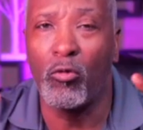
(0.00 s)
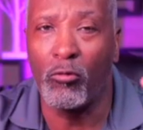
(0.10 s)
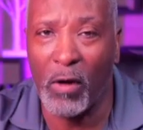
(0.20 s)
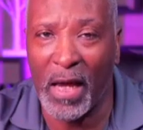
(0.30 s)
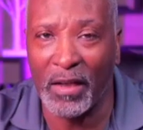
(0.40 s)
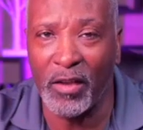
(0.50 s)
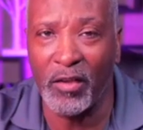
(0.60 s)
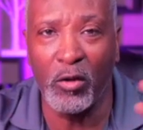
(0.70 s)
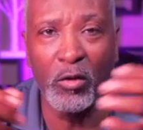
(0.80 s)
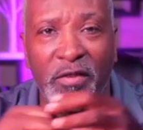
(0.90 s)
Regular
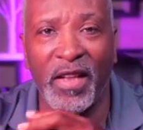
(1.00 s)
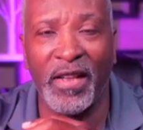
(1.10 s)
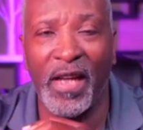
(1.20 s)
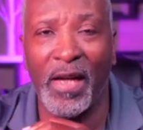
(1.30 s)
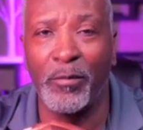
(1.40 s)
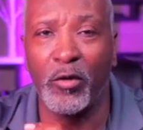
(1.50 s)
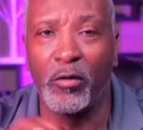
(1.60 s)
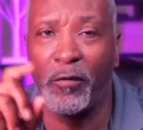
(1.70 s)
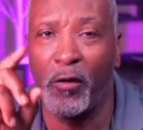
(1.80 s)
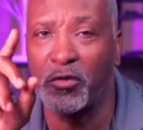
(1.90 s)
use can help
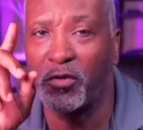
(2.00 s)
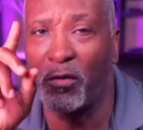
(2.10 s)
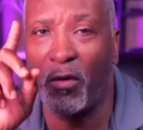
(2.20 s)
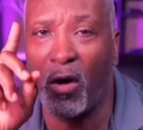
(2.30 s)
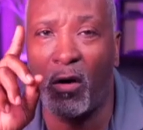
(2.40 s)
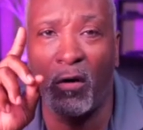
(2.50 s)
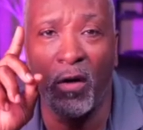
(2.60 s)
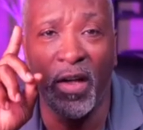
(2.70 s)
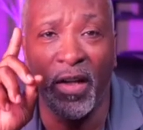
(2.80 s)
to, first of all,